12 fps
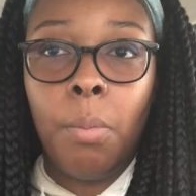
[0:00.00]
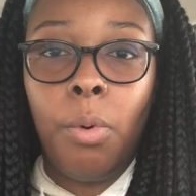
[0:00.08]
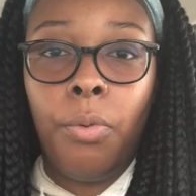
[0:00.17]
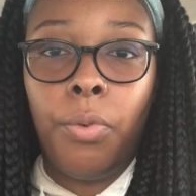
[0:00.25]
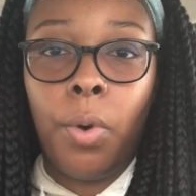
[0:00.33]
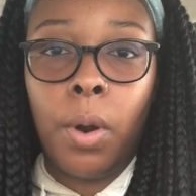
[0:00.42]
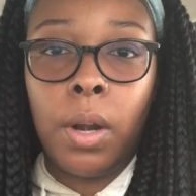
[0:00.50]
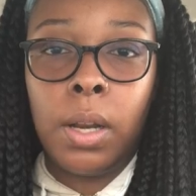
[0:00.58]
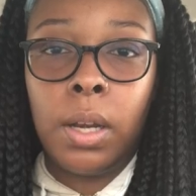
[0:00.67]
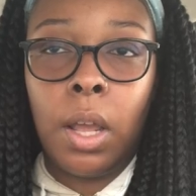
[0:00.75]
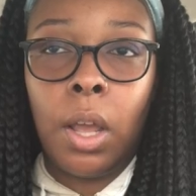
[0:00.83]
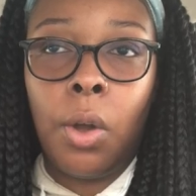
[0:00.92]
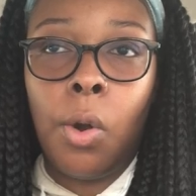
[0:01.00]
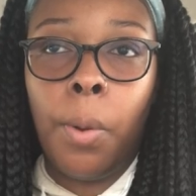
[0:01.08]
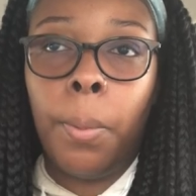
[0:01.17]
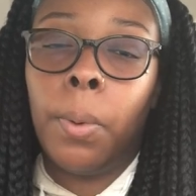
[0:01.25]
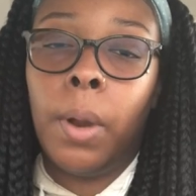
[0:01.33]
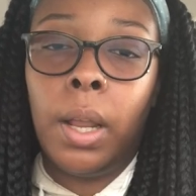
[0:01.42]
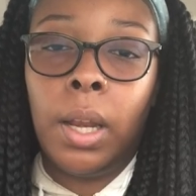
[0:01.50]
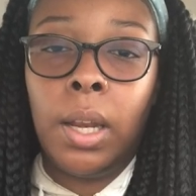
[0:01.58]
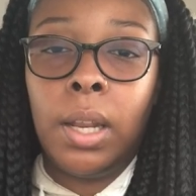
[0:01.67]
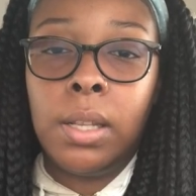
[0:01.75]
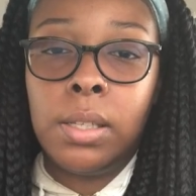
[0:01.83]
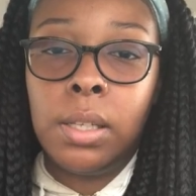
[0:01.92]
move forward and incorporate
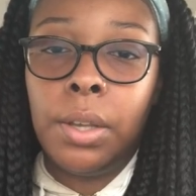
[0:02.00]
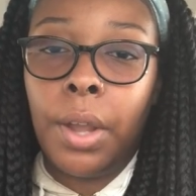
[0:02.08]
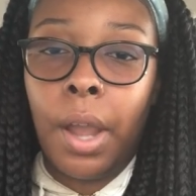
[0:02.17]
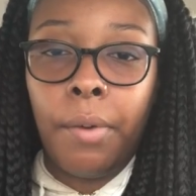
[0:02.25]
it into your